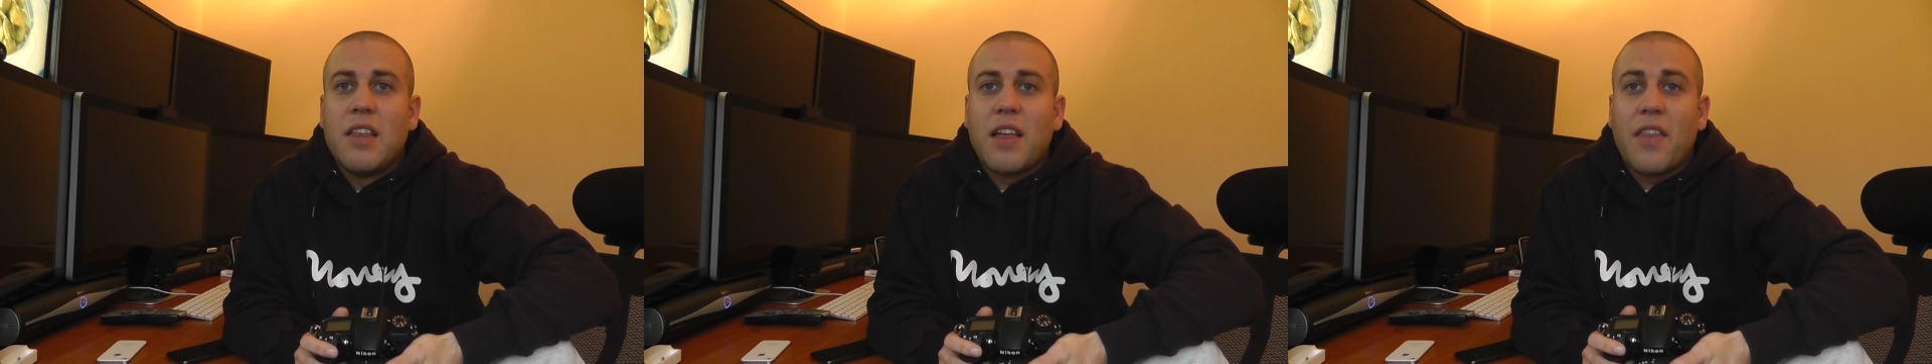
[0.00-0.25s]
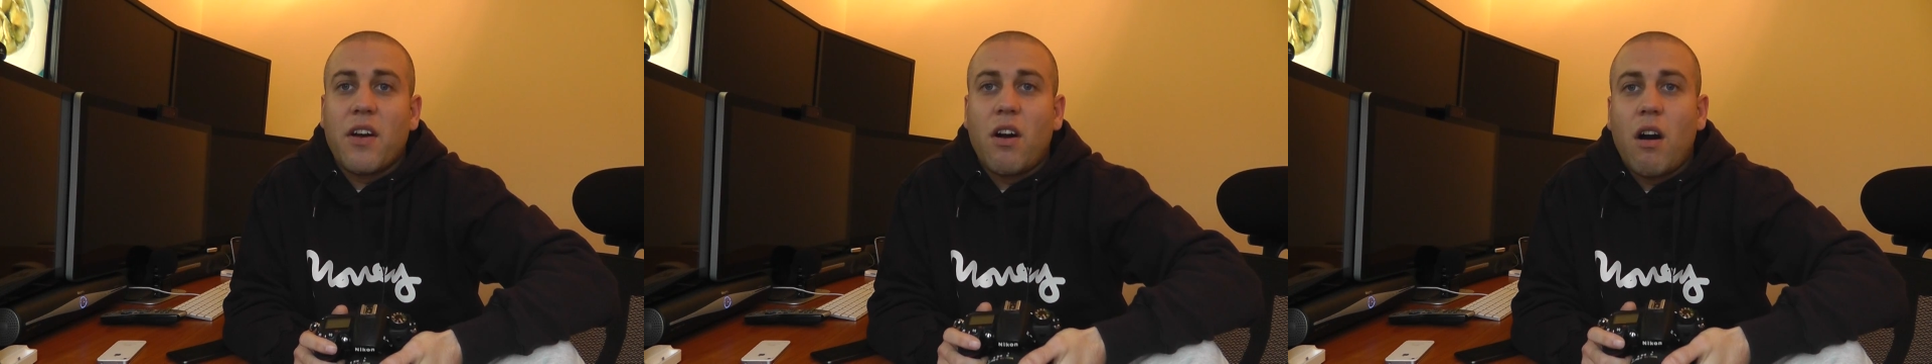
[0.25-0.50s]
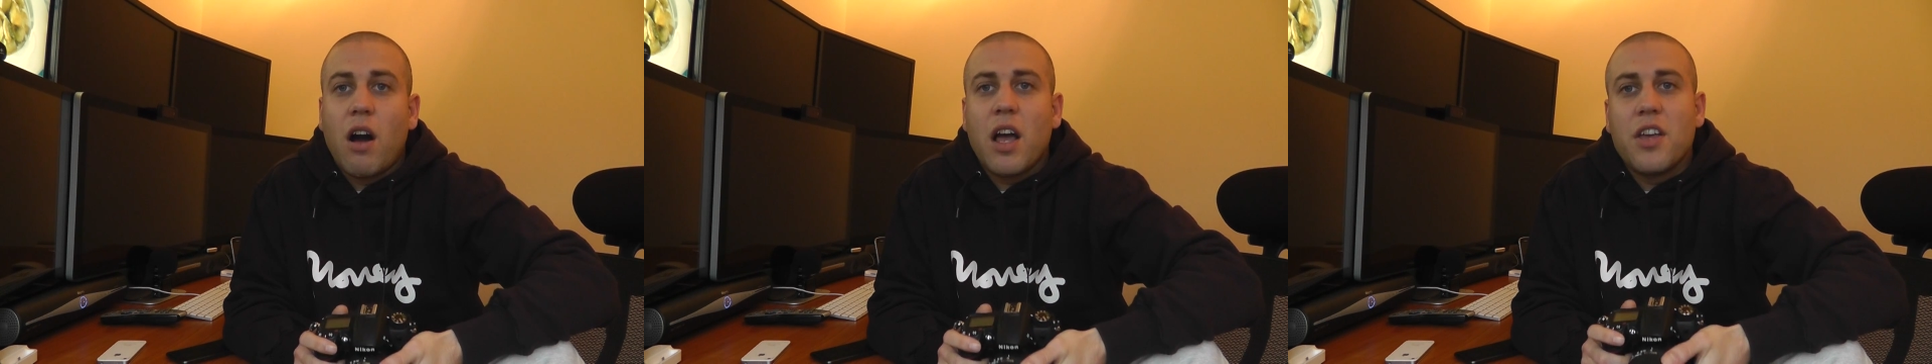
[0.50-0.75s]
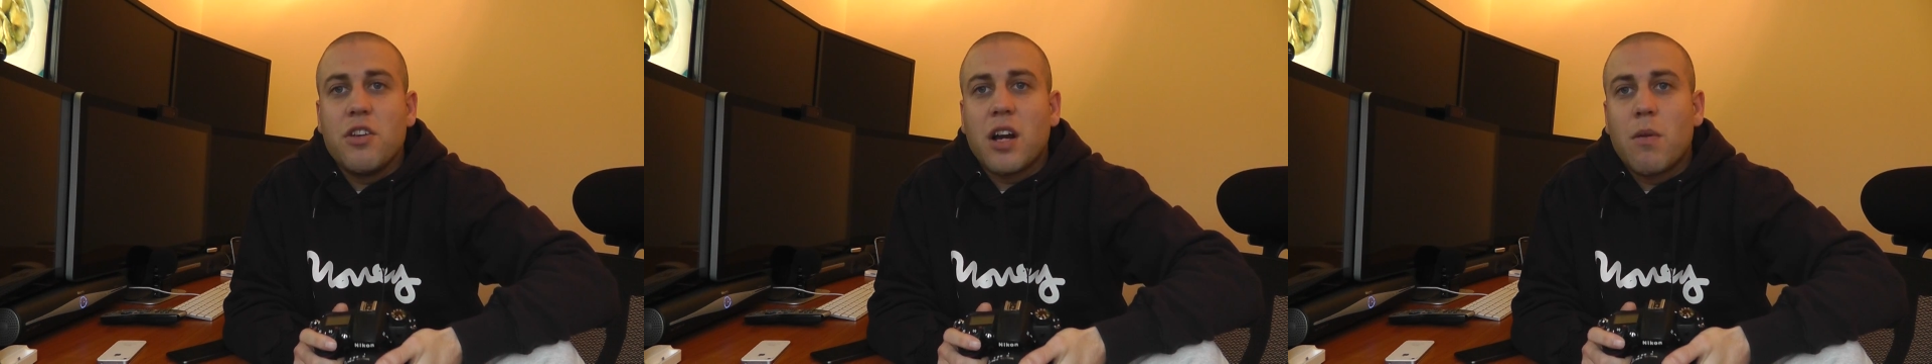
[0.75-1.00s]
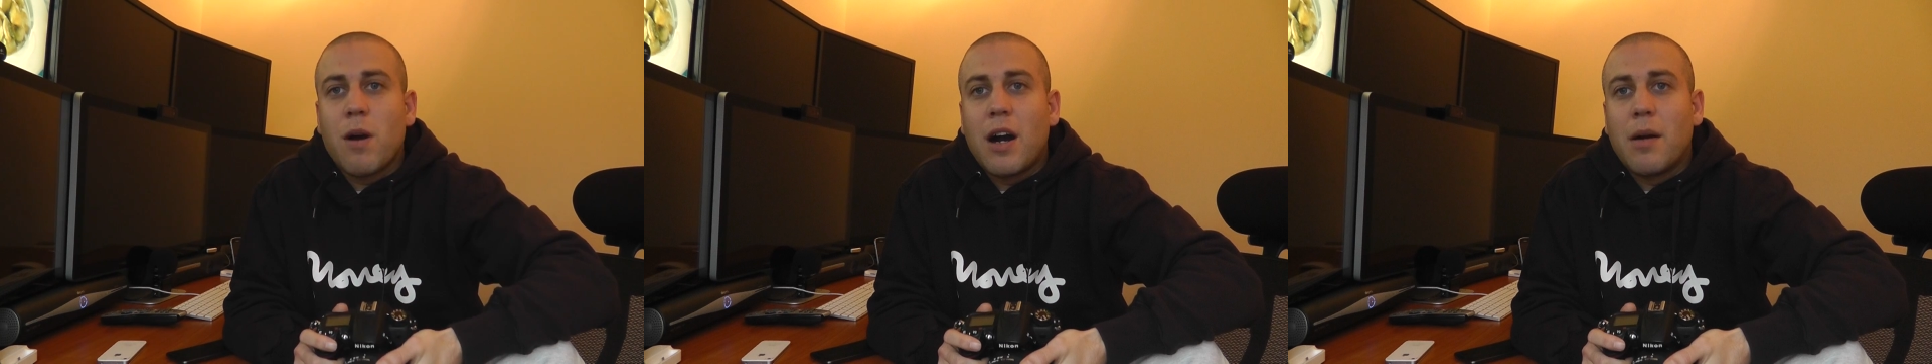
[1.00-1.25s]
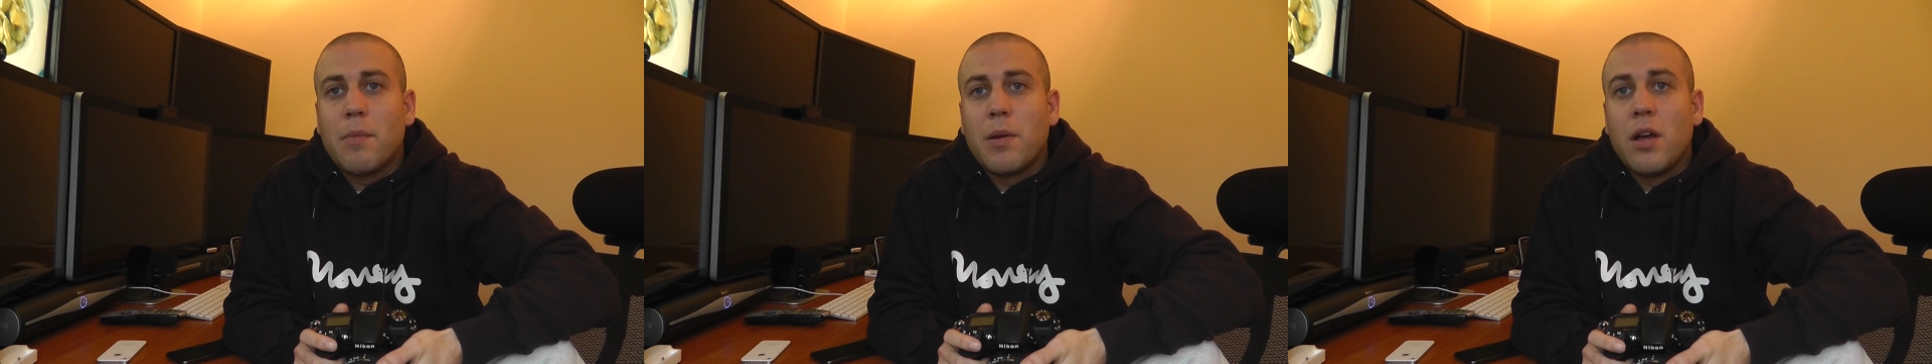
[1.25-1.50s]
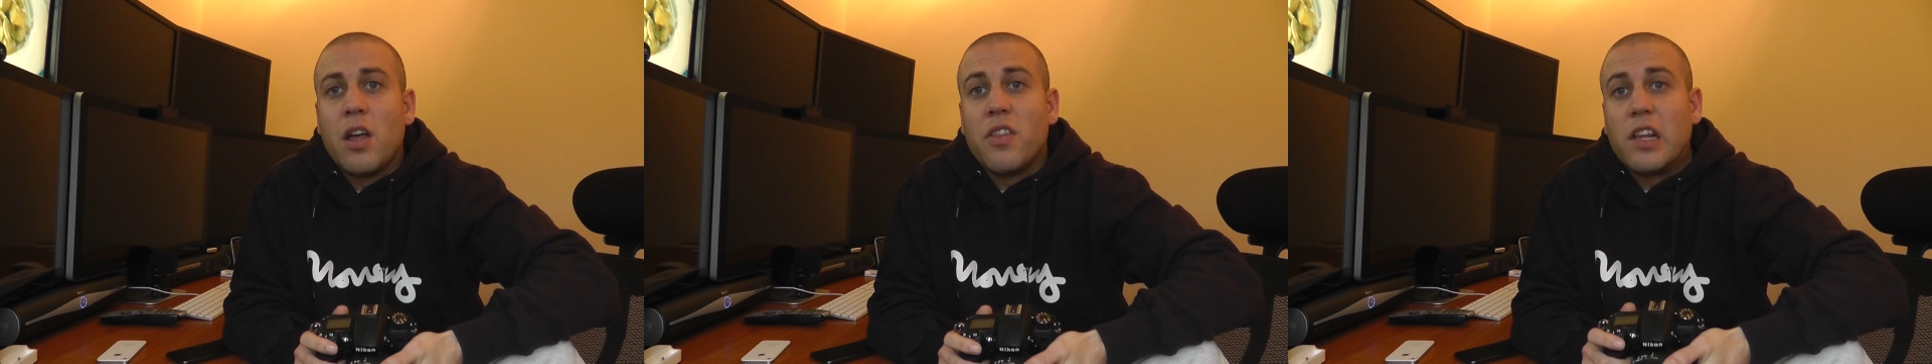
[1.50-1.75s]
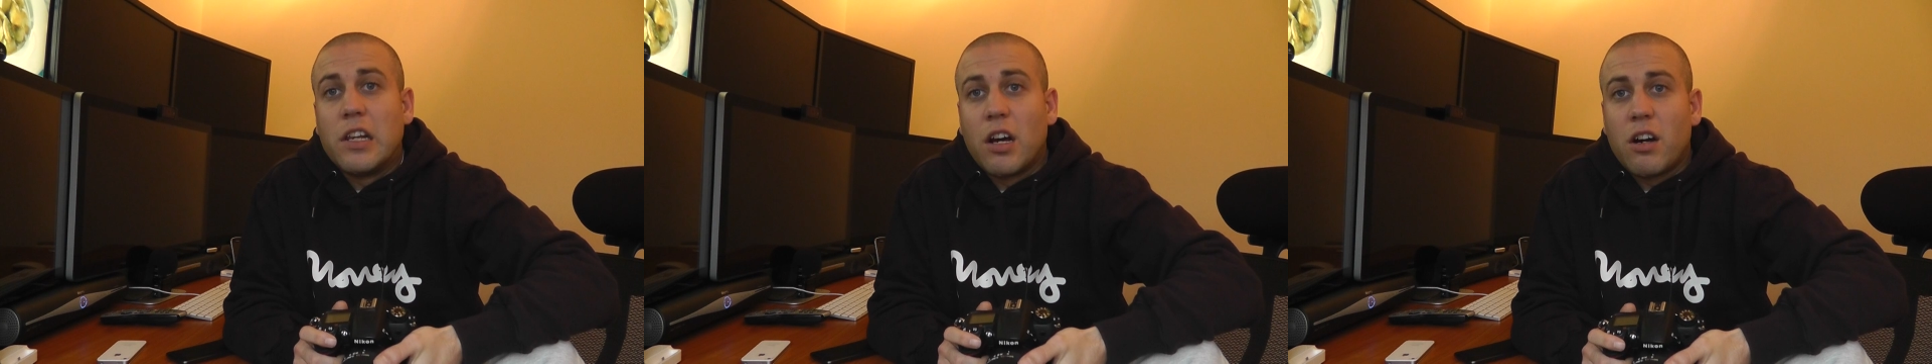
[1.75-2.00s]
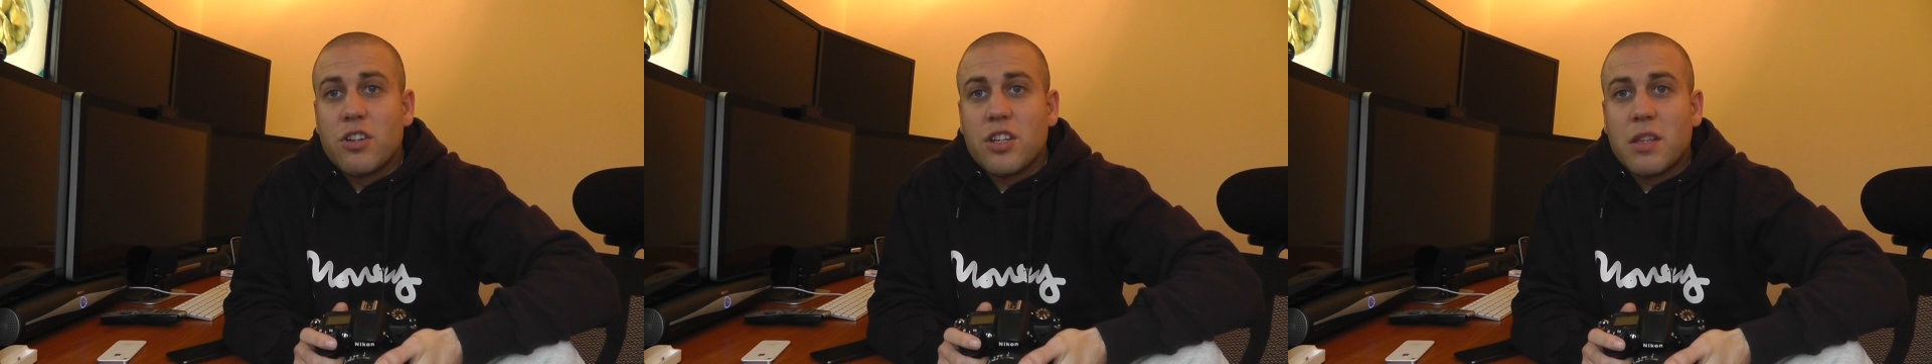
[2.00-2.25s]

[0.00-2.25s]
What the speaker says: that the higher you go up, the larger